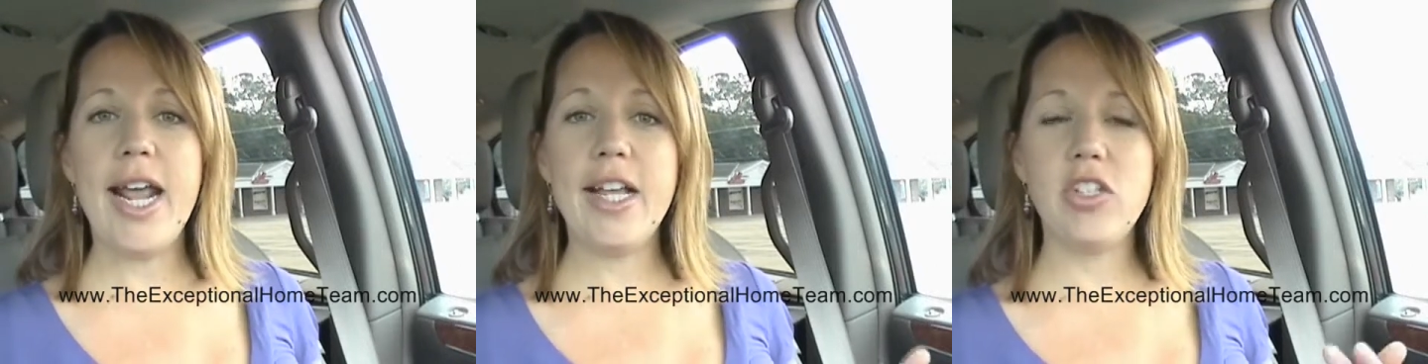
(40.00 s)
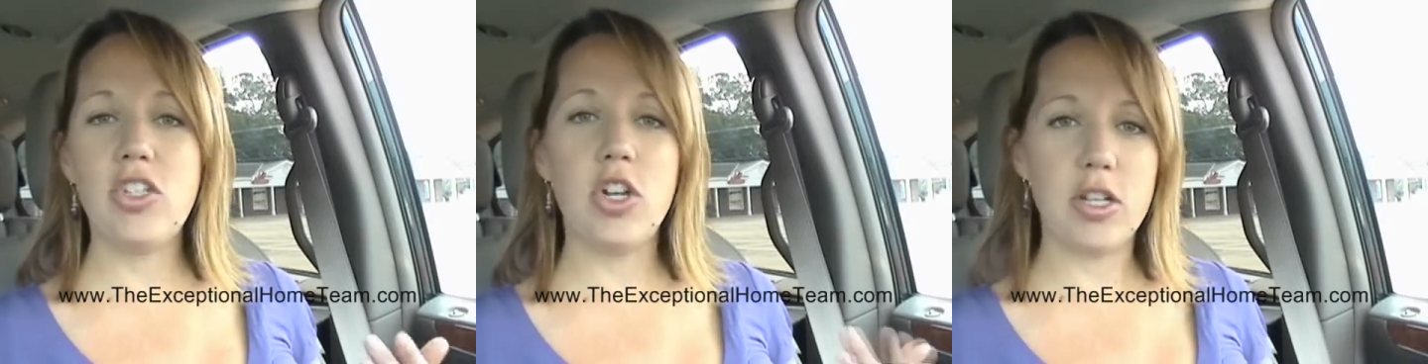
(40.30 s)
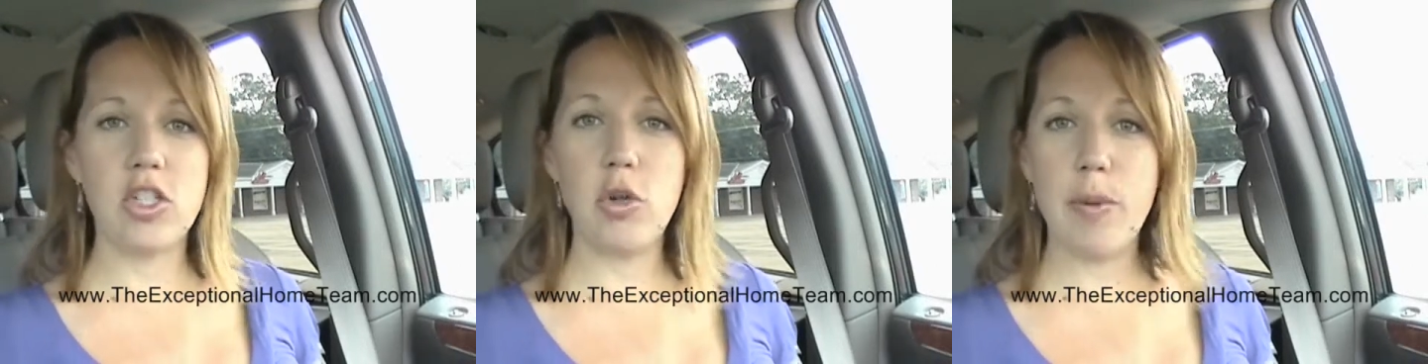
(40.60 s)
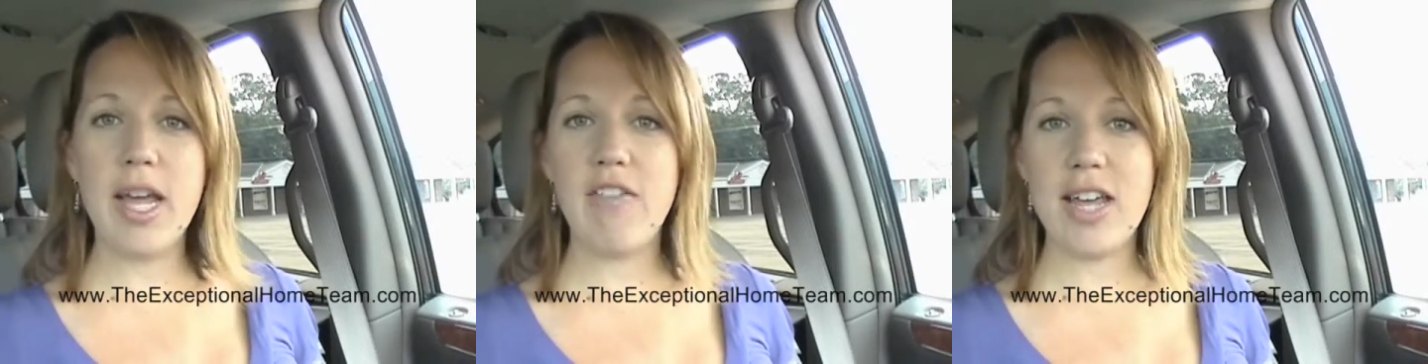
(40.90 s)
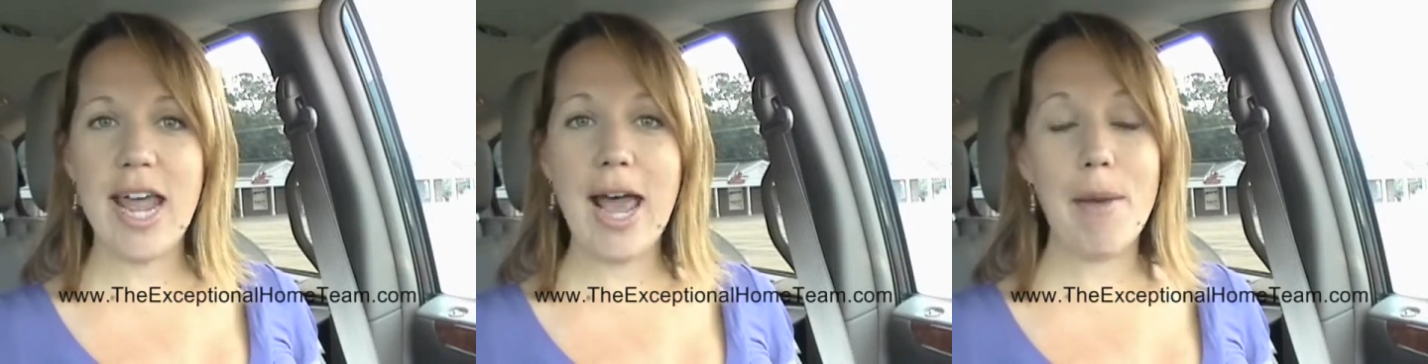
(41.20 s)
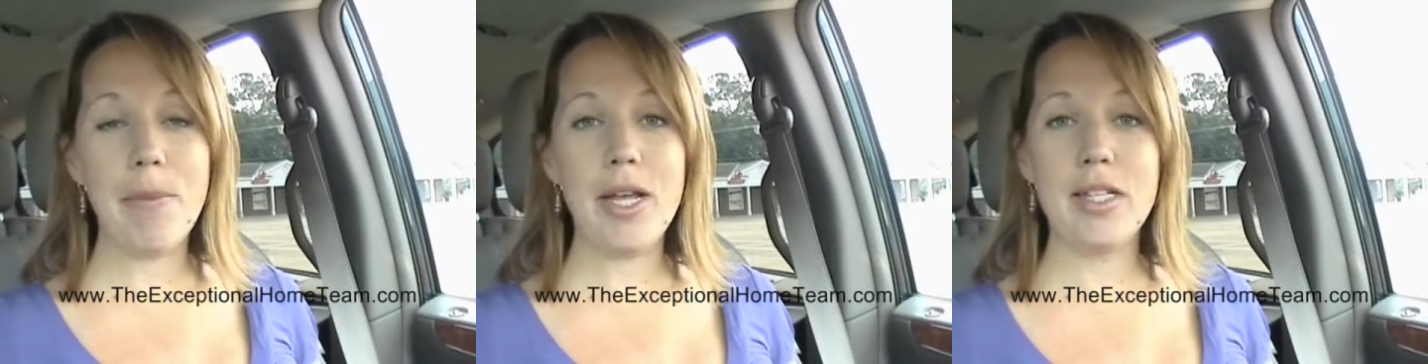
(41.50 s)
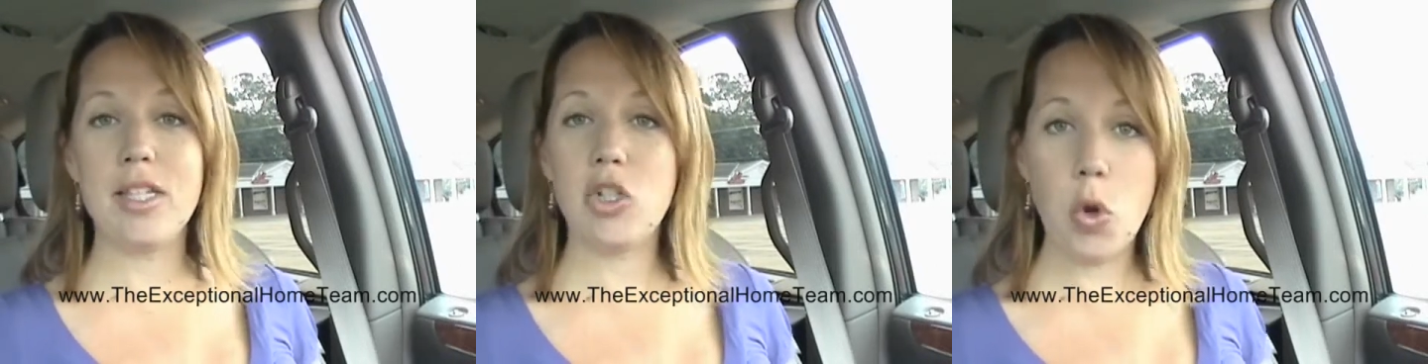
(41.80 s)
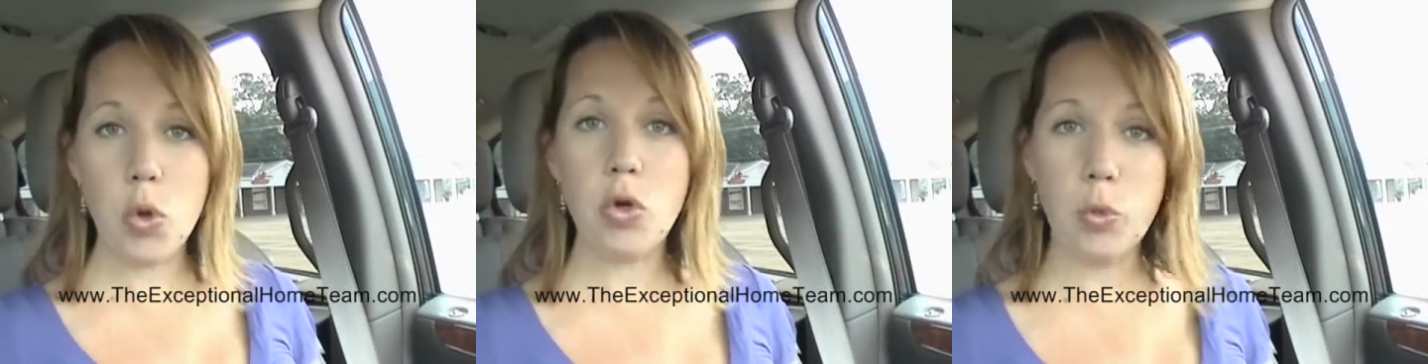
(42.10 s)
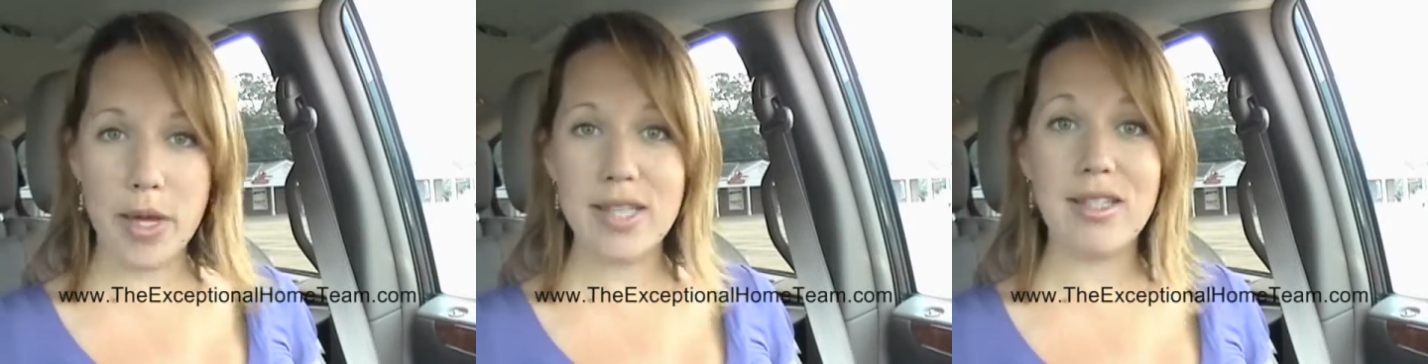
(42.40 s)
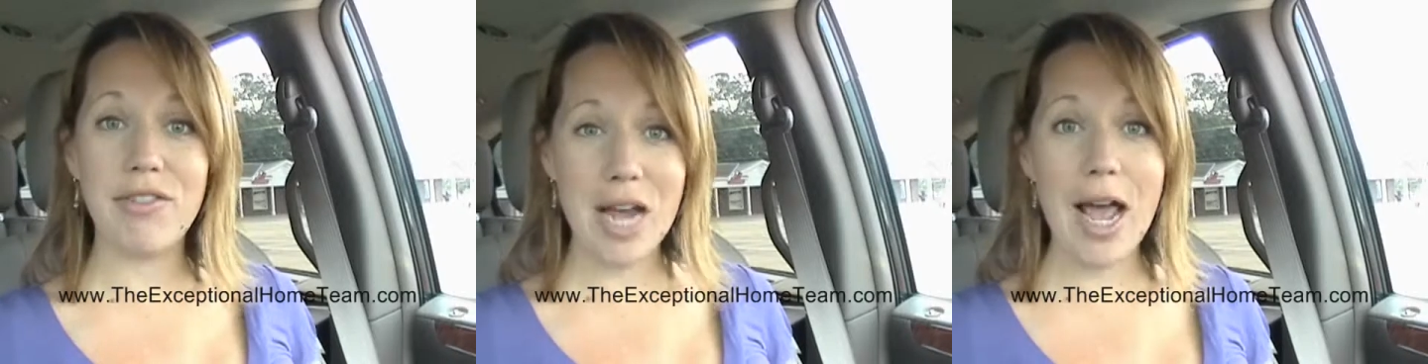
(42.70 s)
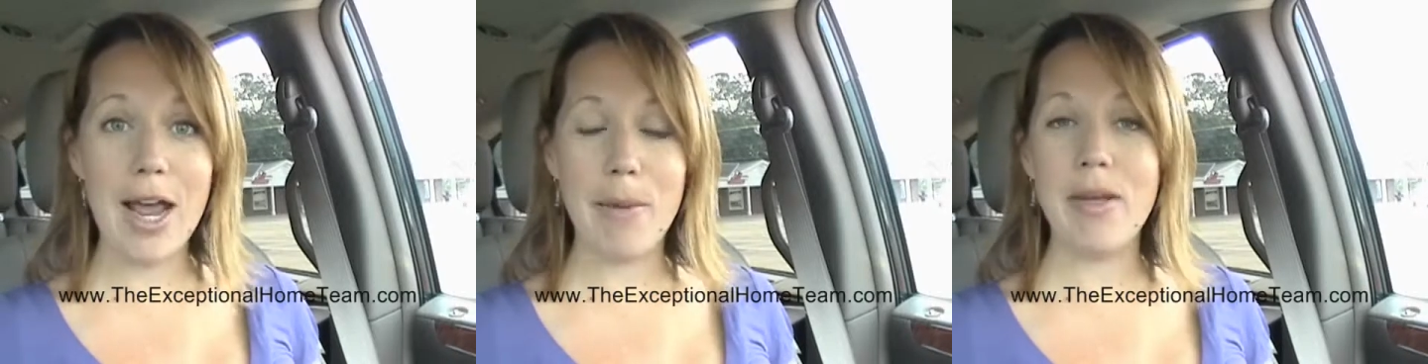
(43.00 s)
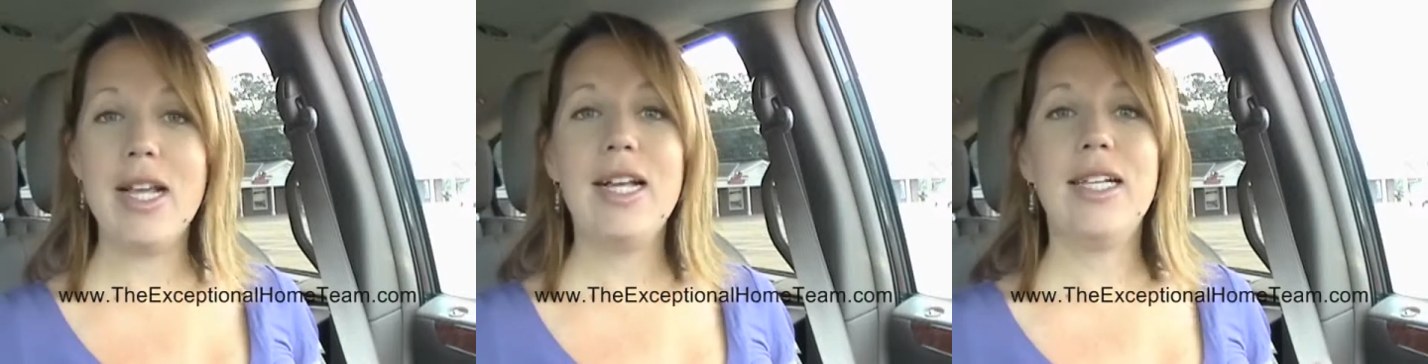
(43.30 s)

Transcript: It's just too big of a gap. It's a total waste of time.